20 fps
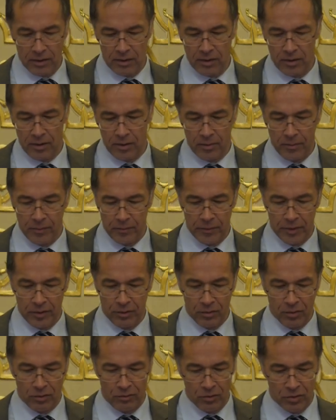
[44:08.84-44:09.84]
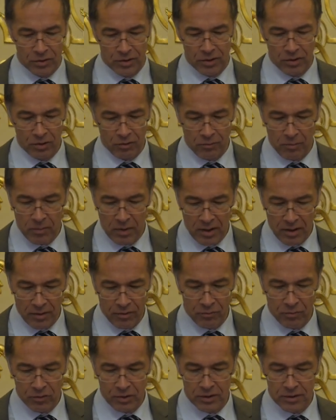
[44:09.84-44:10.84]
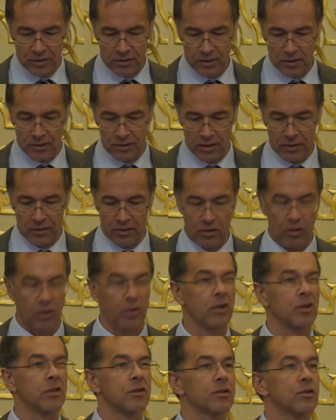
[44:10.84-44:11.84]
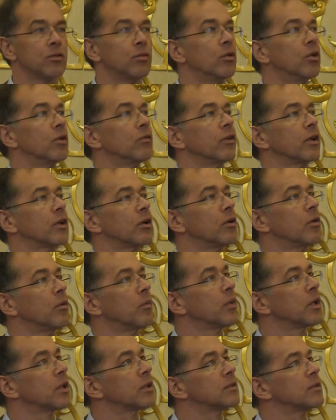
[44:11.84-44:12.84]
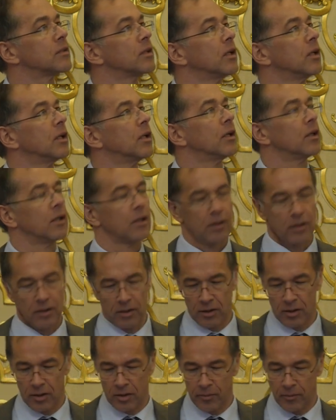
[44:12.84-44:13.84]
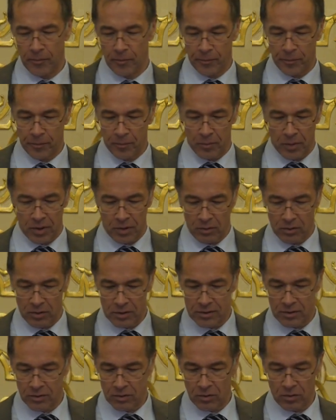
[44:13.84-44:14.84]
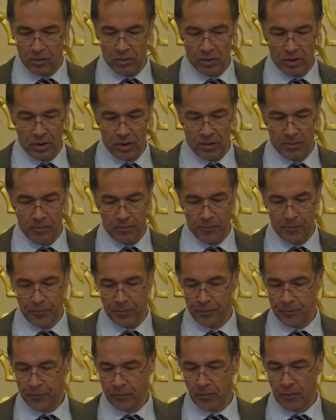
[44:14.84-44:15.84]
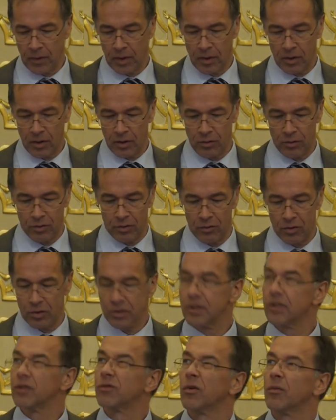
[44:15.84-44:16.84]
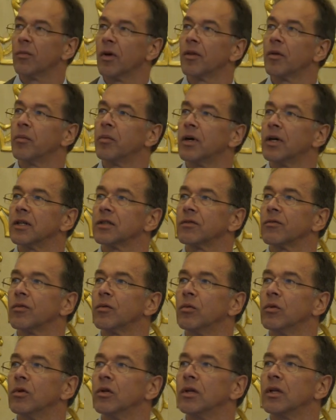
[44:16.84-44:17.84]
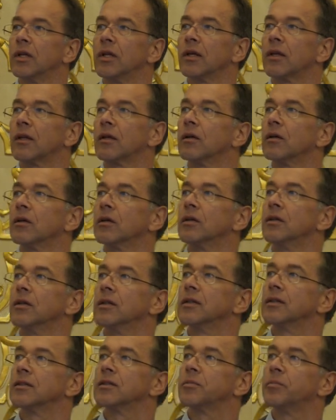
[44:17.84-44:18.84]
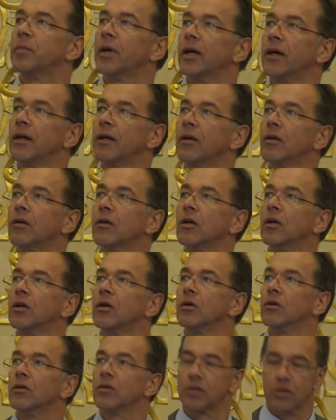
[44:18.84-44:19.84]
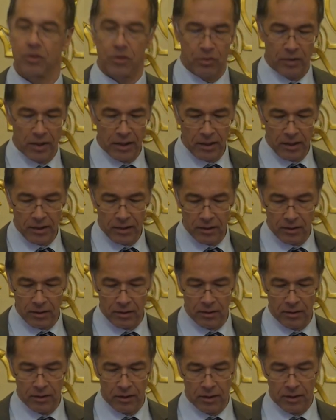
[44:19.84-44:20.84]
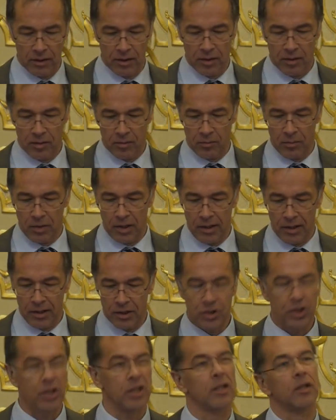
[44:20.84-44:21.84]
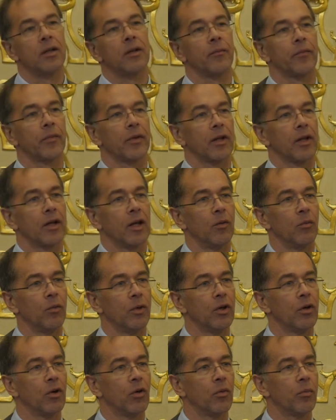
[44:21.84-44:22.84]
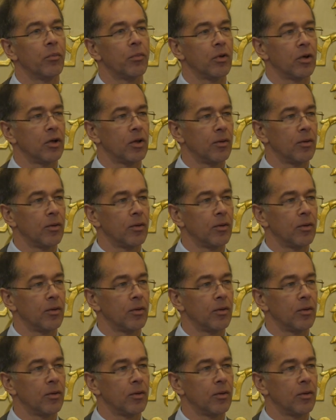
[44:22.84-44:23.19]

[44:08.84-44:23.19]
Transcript: University of Bath, for instance, and the London School of Economics, but also universities from other parts of the world, like Spain, Australia, Malaysia, and we hope